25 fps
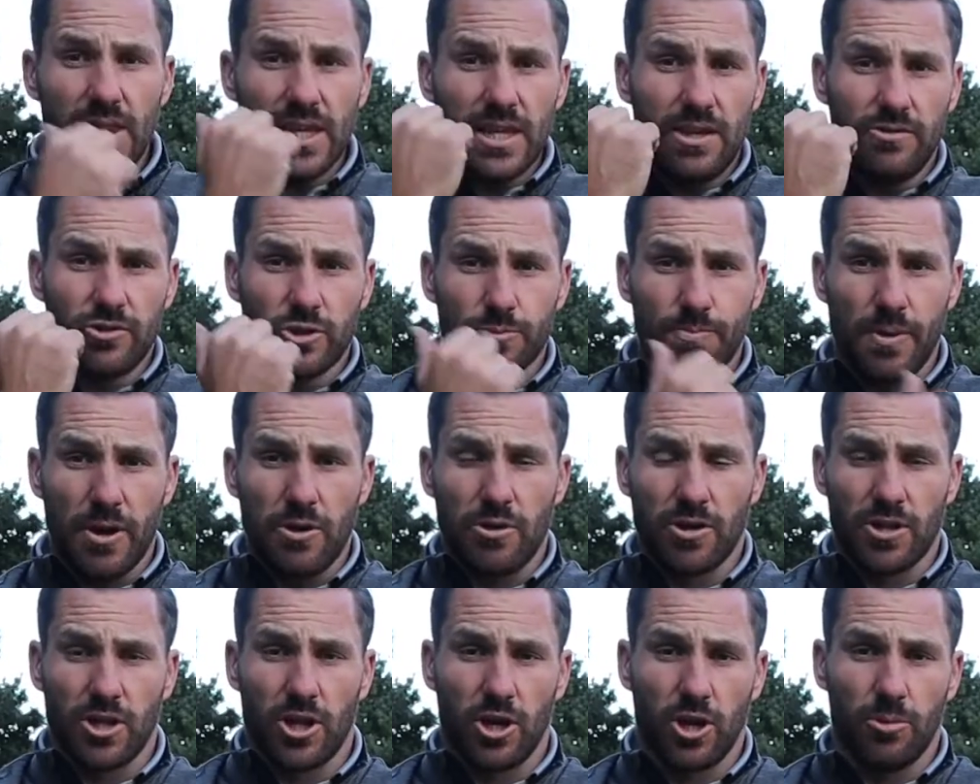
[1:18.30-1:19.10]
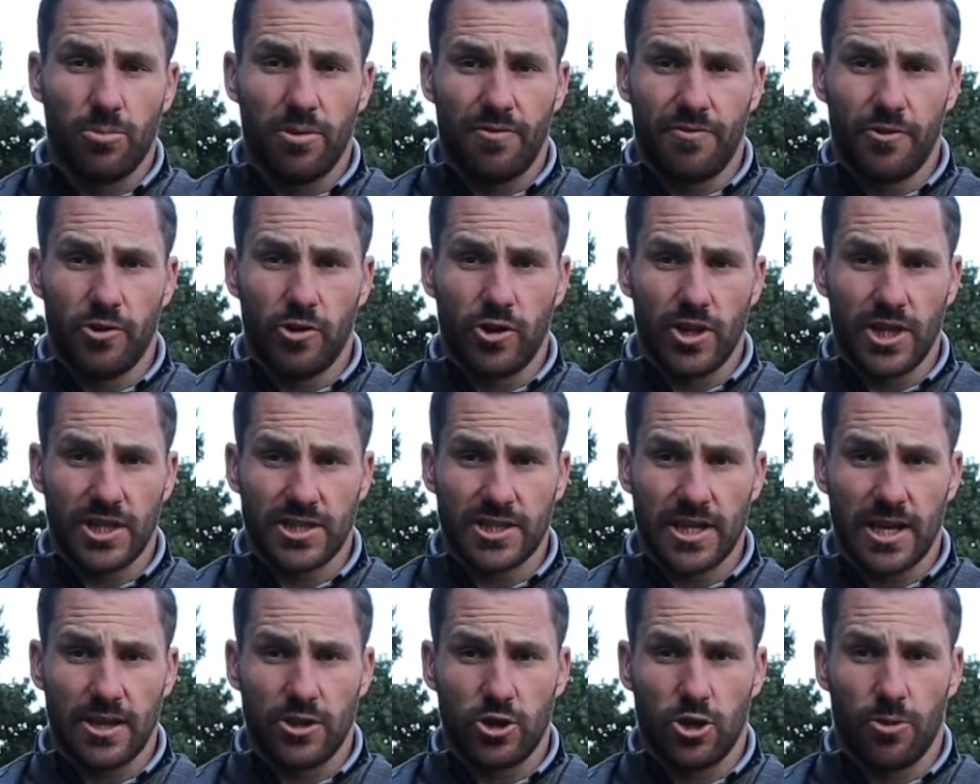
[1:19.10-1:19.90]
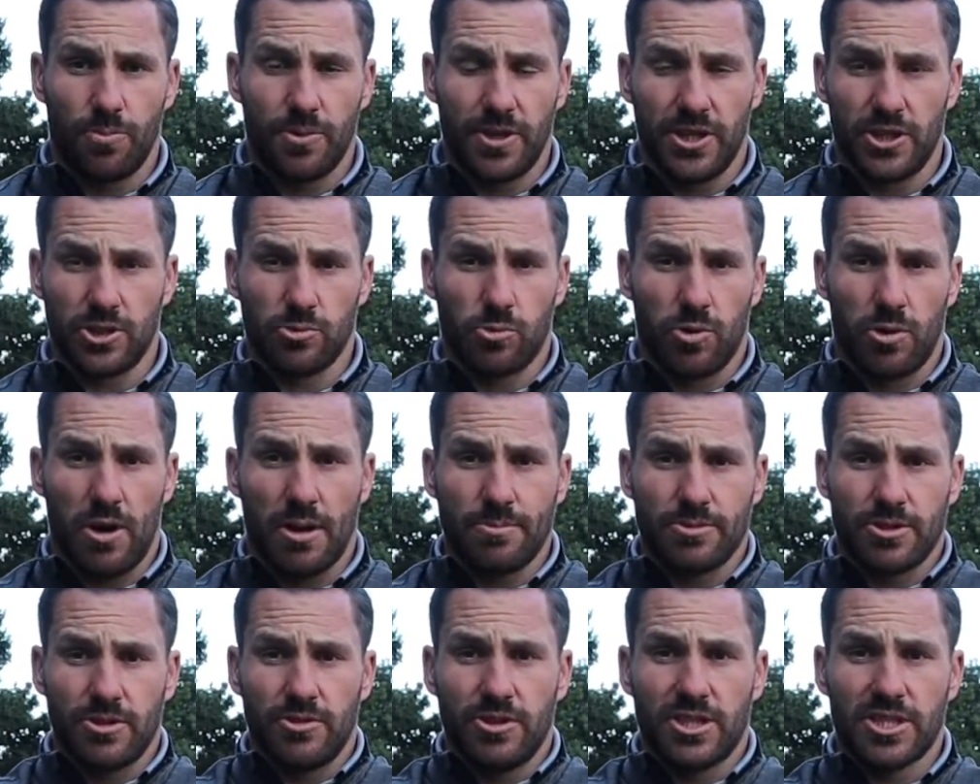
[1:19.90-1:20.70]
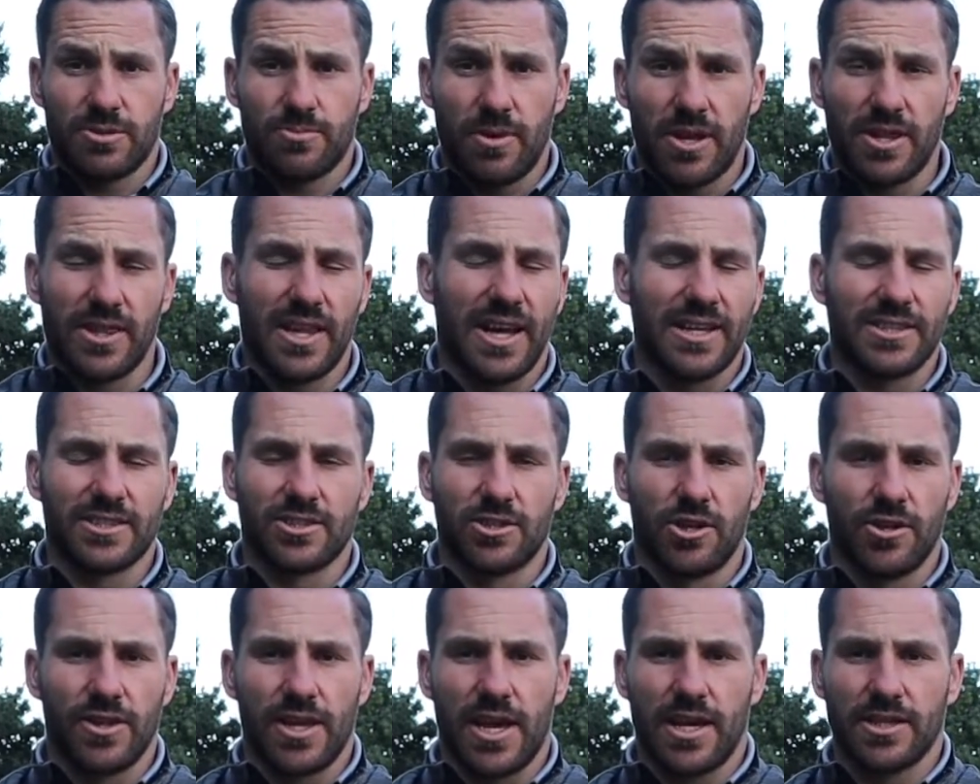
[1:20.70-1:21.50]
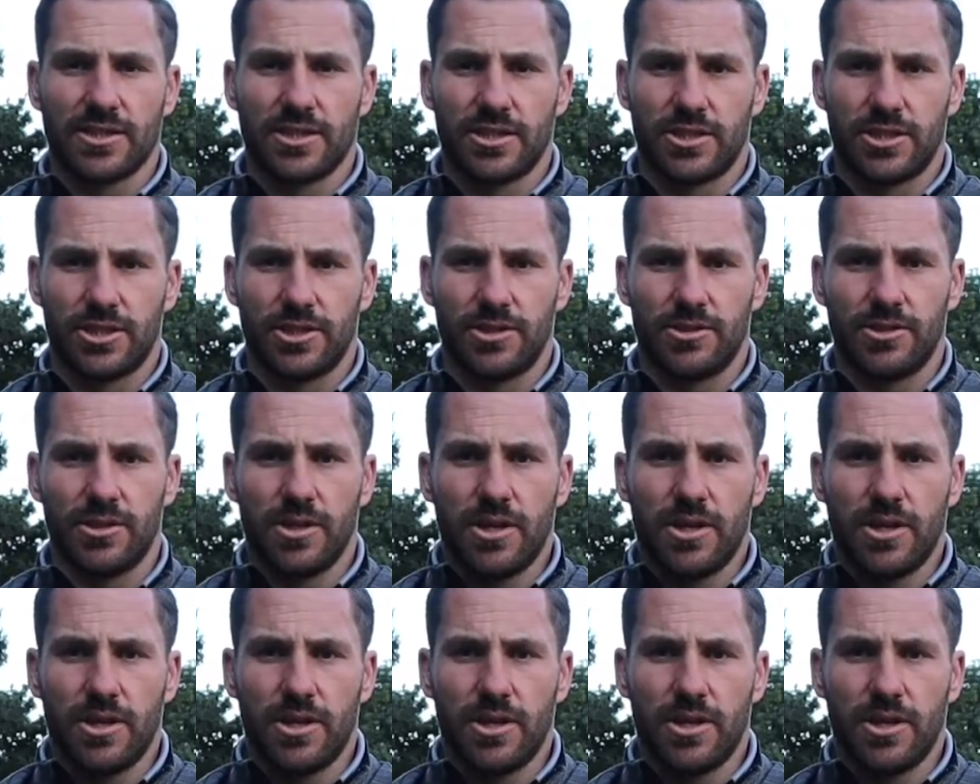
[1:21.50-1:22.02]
you just bogeyed the hole before, you stand up and you just want to absolutely smash. That's not the attitude.